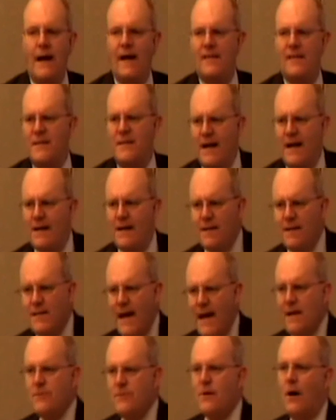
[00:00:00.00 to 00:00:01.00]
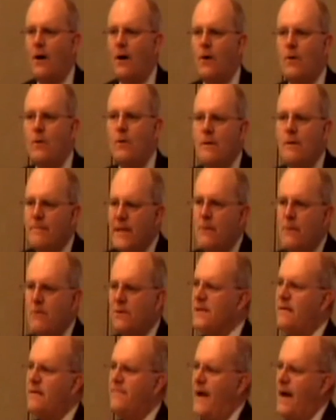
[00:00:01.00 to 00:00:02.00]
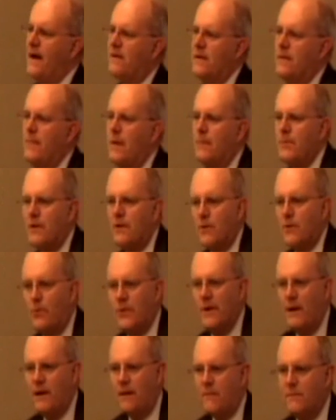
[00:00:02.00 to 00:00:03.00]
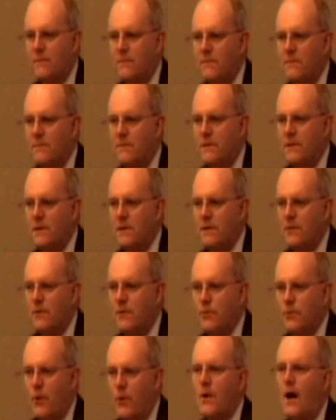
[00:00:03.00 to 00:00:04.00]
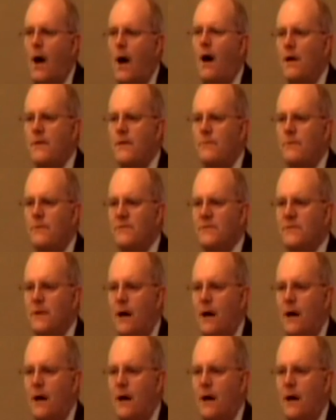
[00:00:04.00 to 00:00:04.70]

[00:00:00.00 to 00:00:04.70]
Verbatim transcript: at the end of the day, though, he was a faculty member at Cornell who wrote hundreds and